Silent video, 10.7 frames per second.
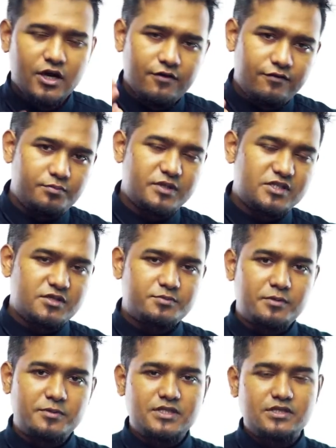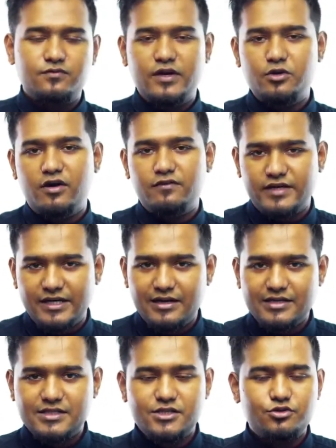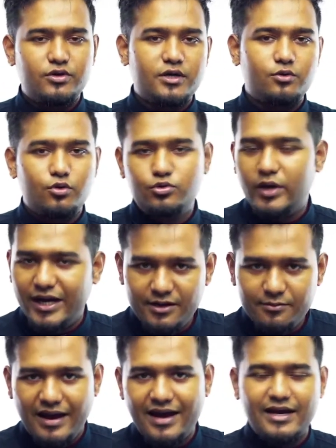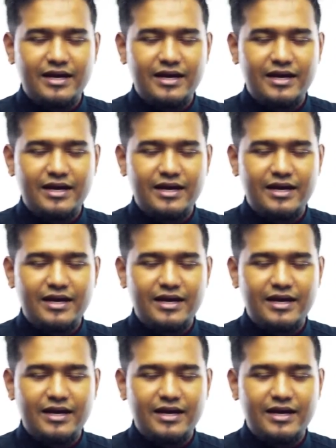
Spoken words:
For business purposes, when you have trade license, you can go to any bank,